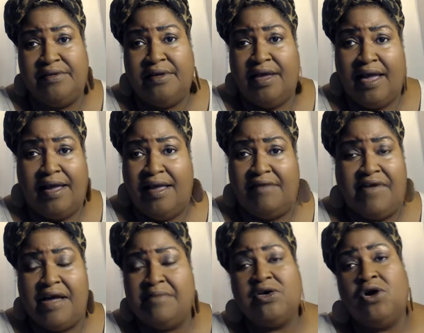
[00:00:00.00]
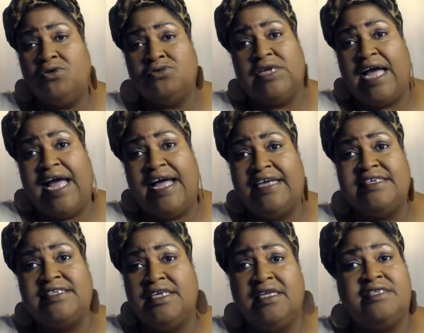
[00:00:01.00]
If I'm gonna die,
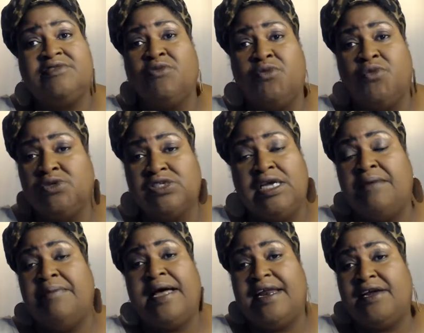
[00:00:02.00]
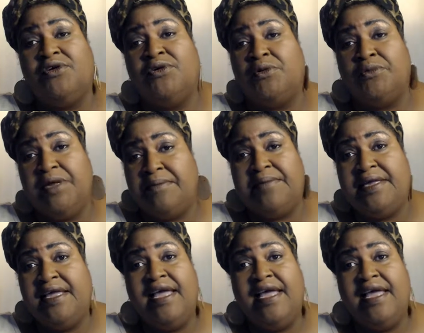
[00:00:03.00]
it's somebody going with me,